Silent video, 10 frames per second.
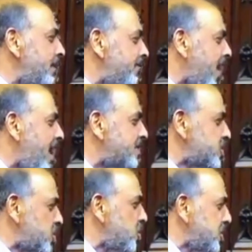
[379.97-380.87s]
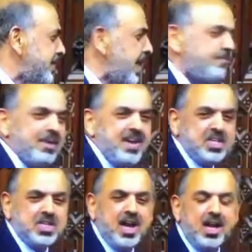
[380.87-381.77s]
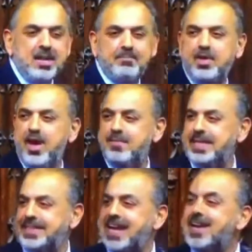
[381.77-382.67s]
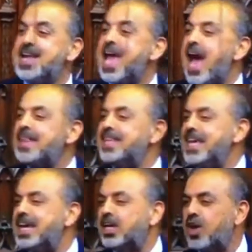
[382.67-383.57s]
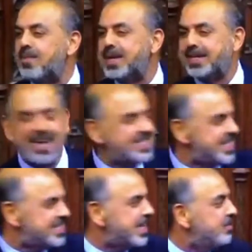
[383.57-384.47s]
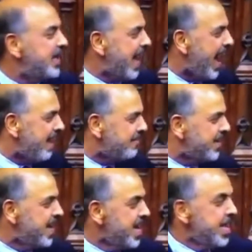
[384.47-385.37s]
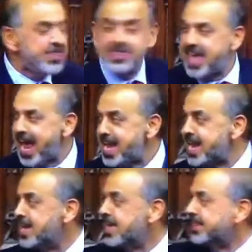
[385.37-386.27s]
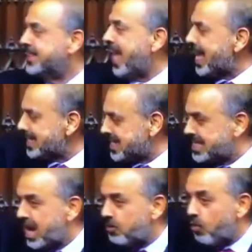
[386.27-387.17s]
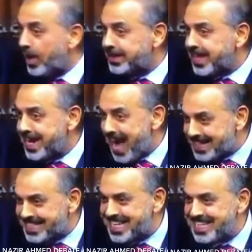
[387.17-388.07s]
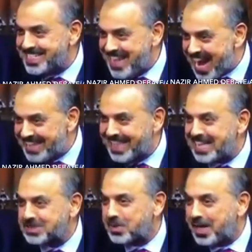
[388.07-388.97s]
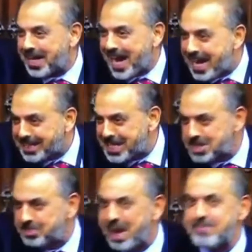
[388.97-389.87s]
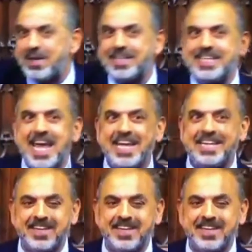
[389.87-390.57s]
for our social deprivation, unemployment, and, and the economic crisis that we have. Then that's the, what the Nazis did. That's what Hitler's people did.